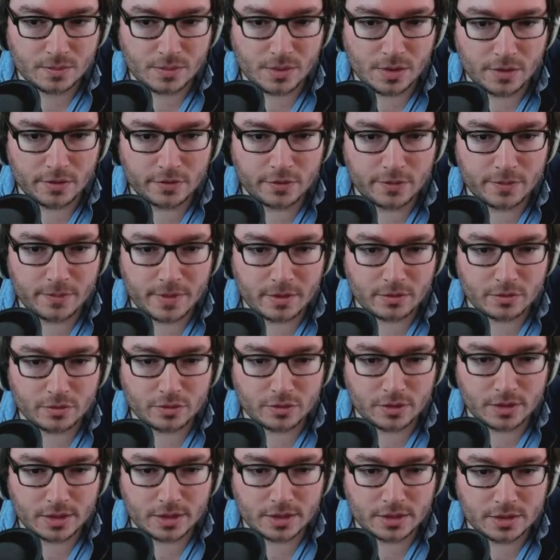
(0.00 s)
Apart from that,
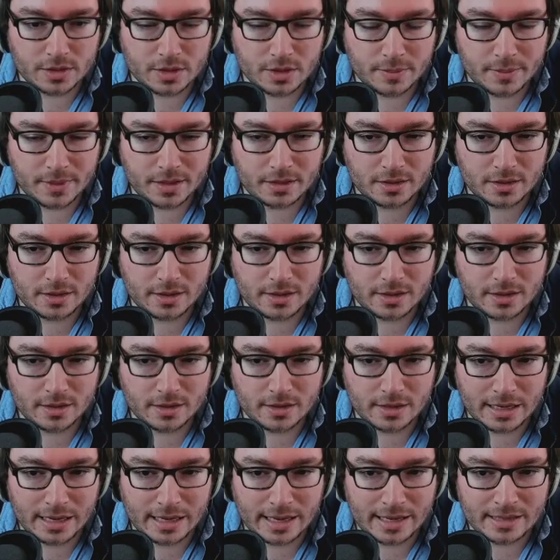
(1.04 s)
really, I mean,
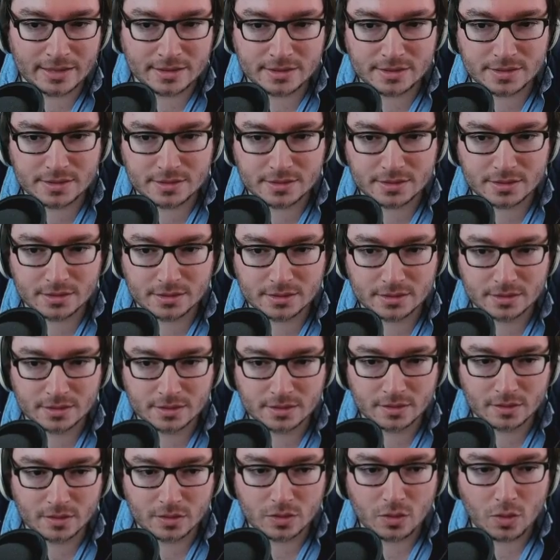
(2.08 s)
it's
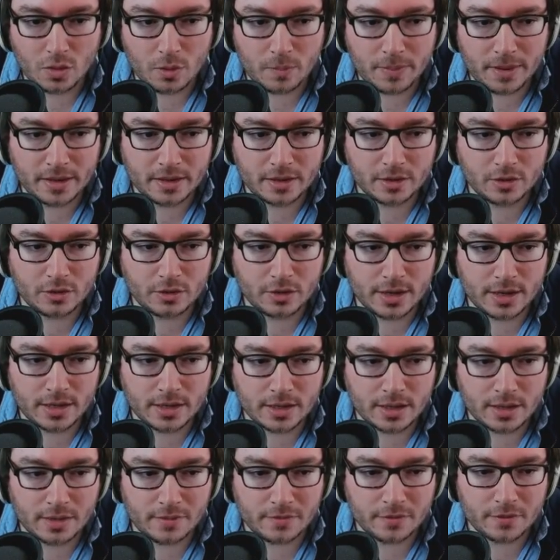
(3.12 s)
not been a
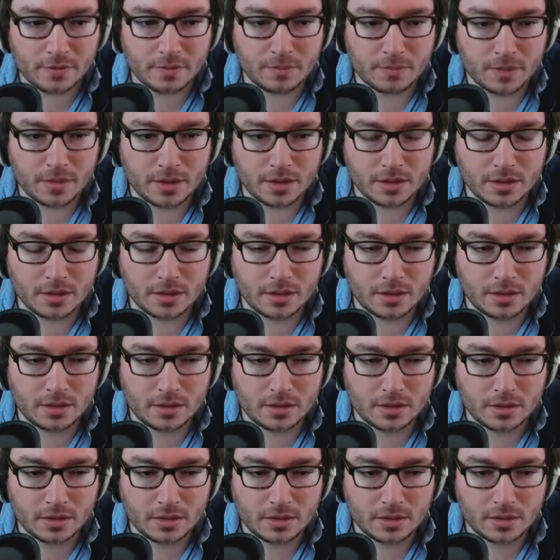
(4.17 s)
great game for me,
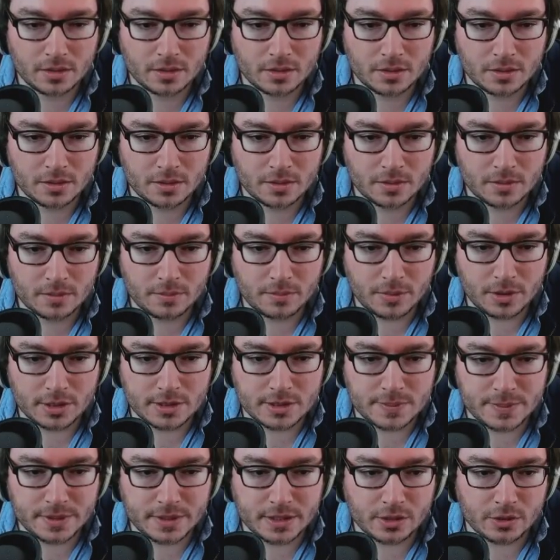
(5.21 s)
but
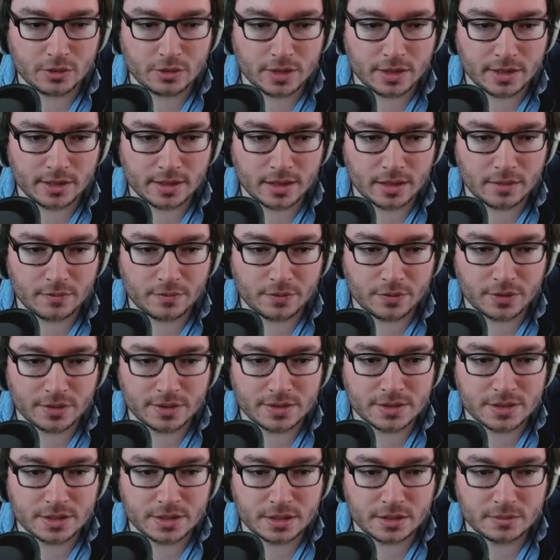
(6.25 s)
it's been a great game for
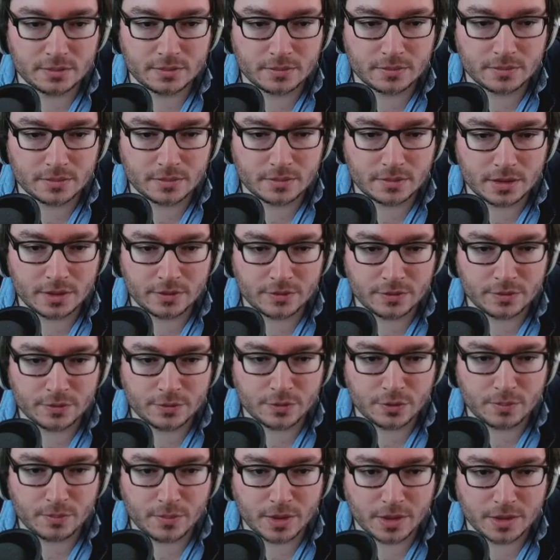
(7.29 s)
the team. Even
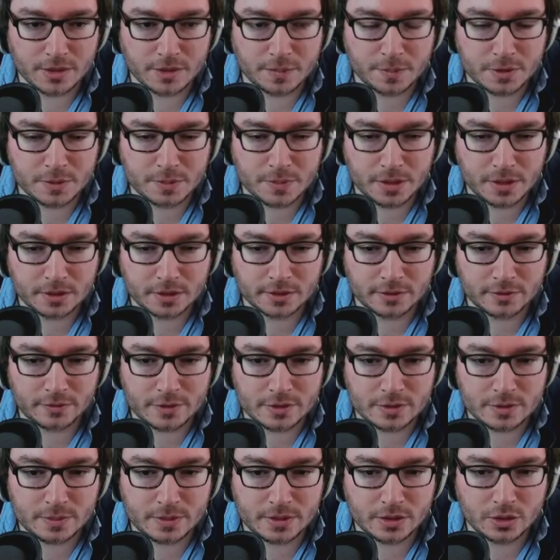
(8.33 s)
from my perspective,
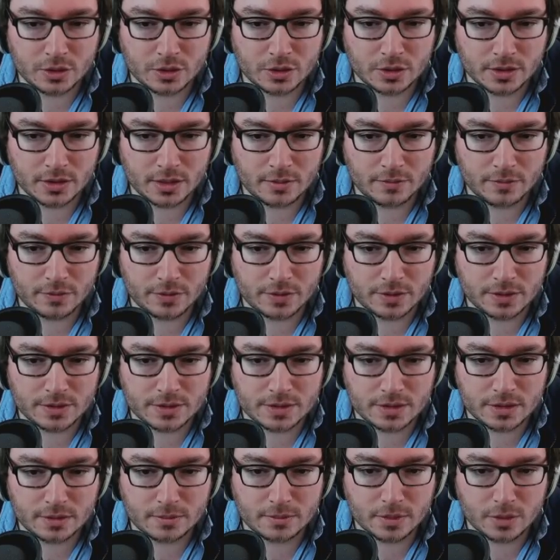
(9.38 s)
it's been a good game for the
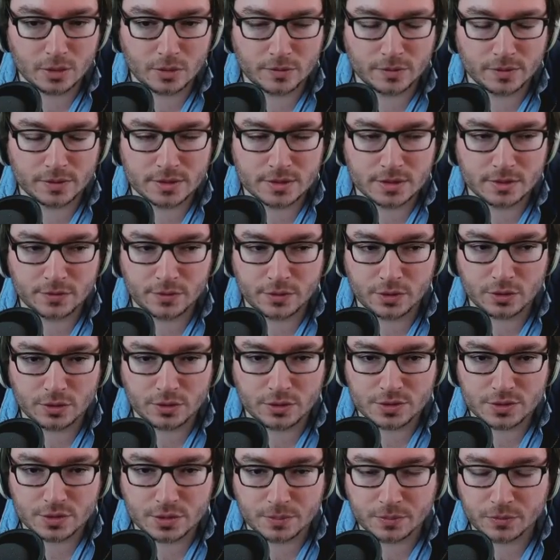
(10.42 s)
team. Like, obviously,
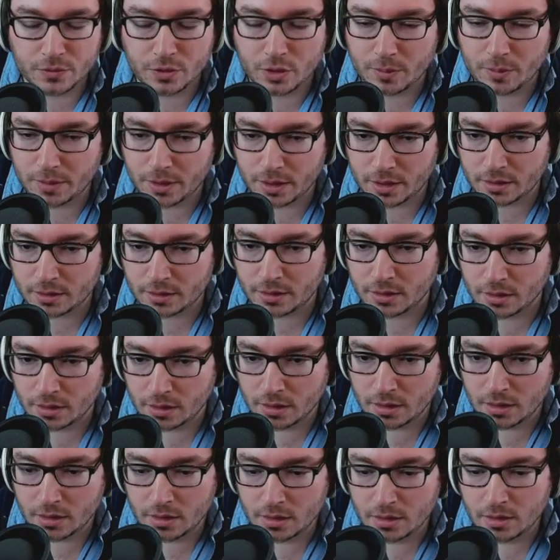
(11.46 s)
Fiora stopped top lane,
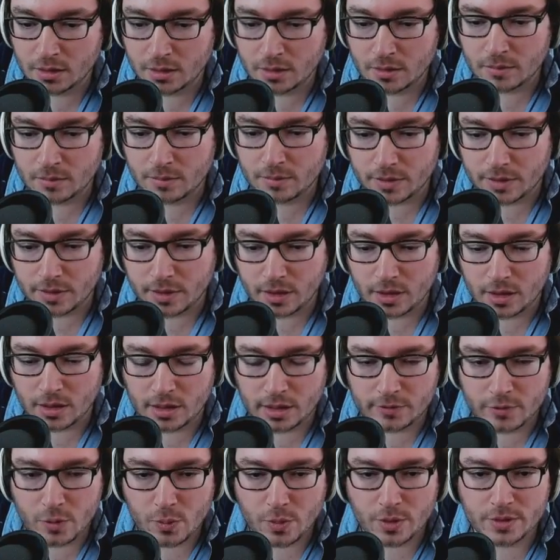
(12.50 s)
but the
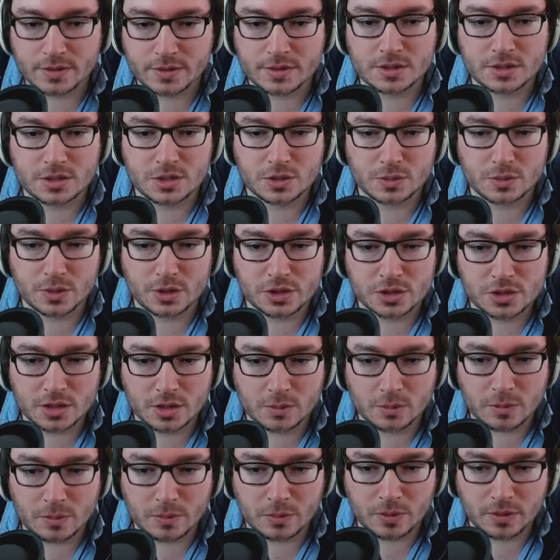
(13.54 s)
level 1 situation
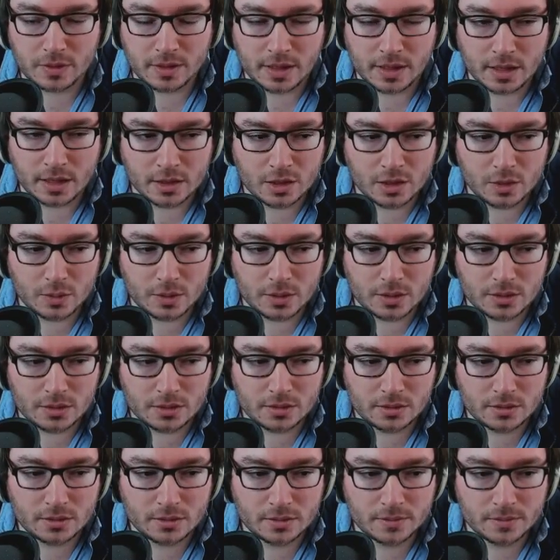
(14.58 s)
that we put the Echo
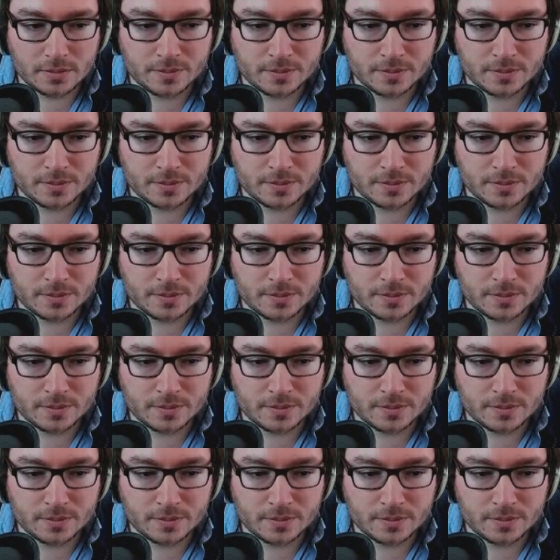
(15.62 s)
in,